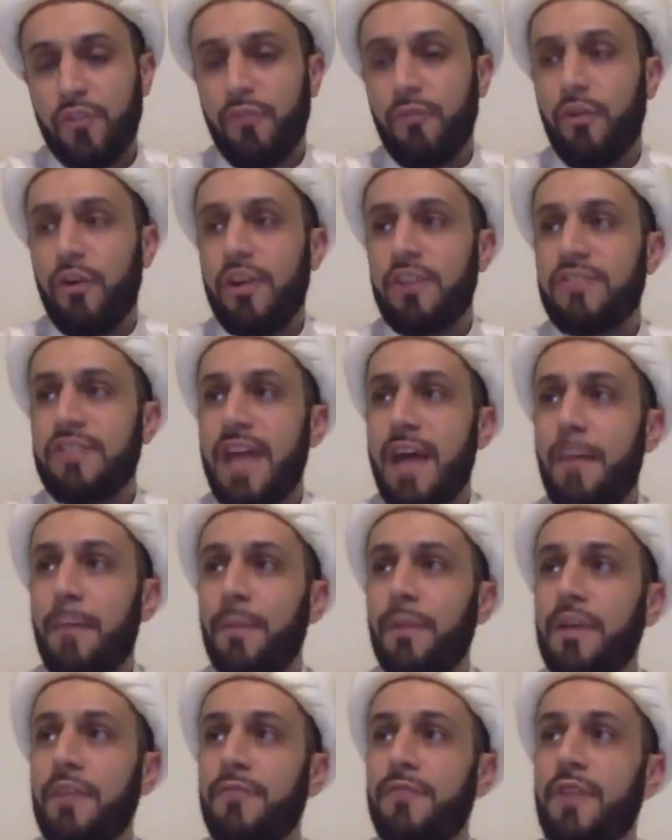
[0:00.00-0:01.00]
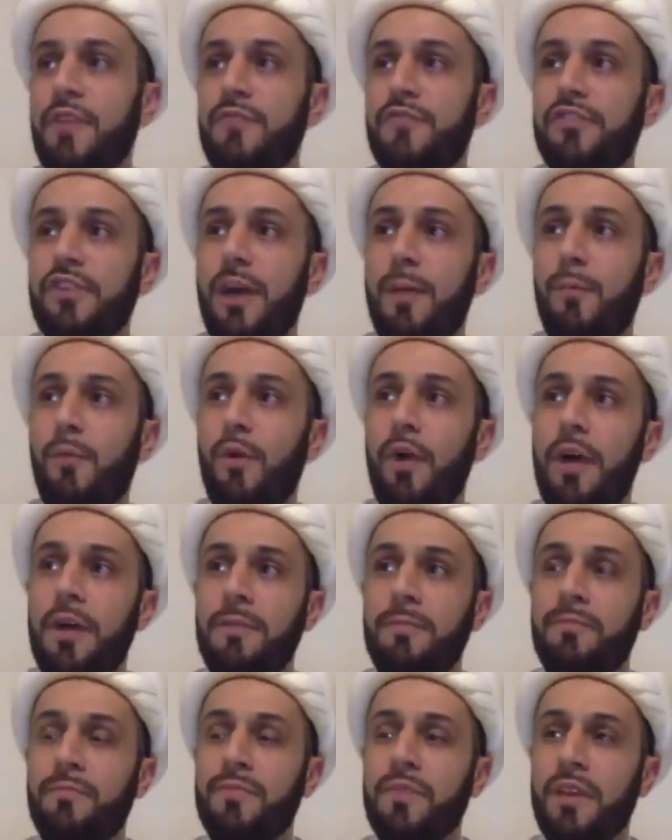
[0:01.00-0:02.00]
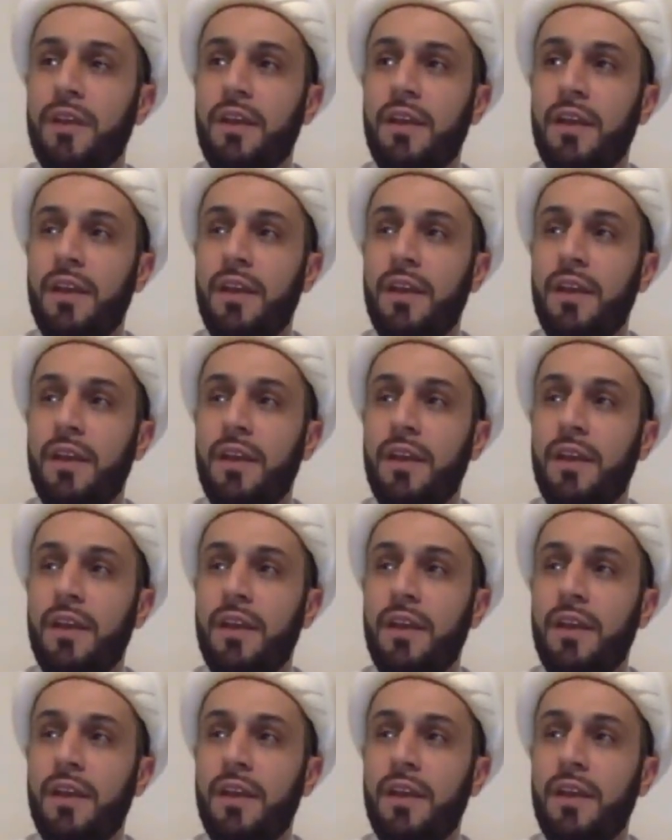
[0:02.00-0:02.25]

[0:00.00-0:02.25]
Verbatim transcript: So for example, if, if someone,